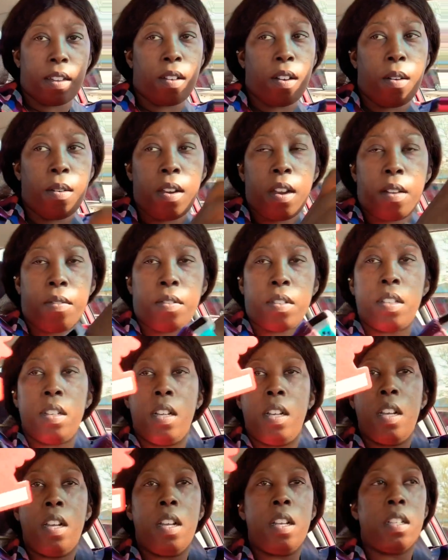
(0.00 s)
or whatever.
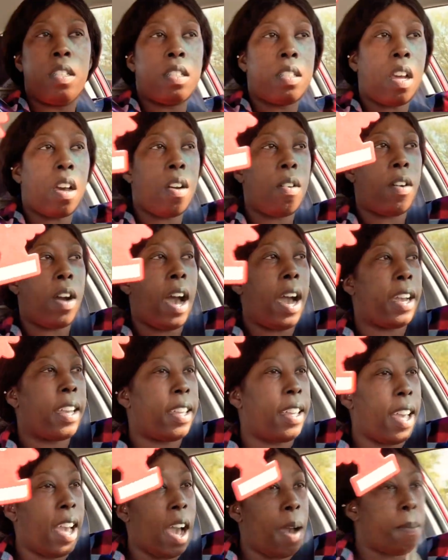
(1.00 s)
So I
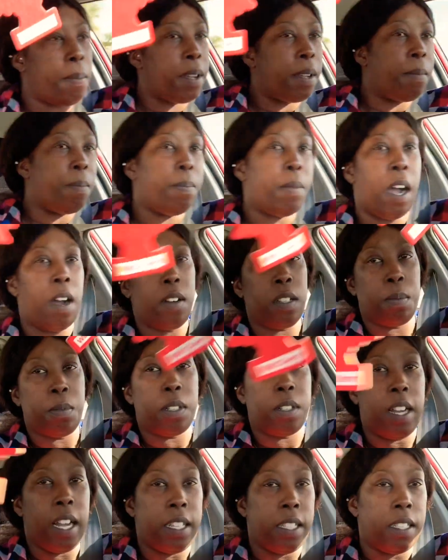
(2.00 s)
I've been I was
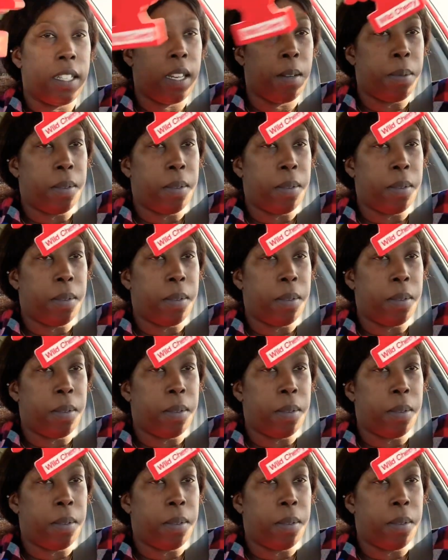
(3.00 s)
procrastinating,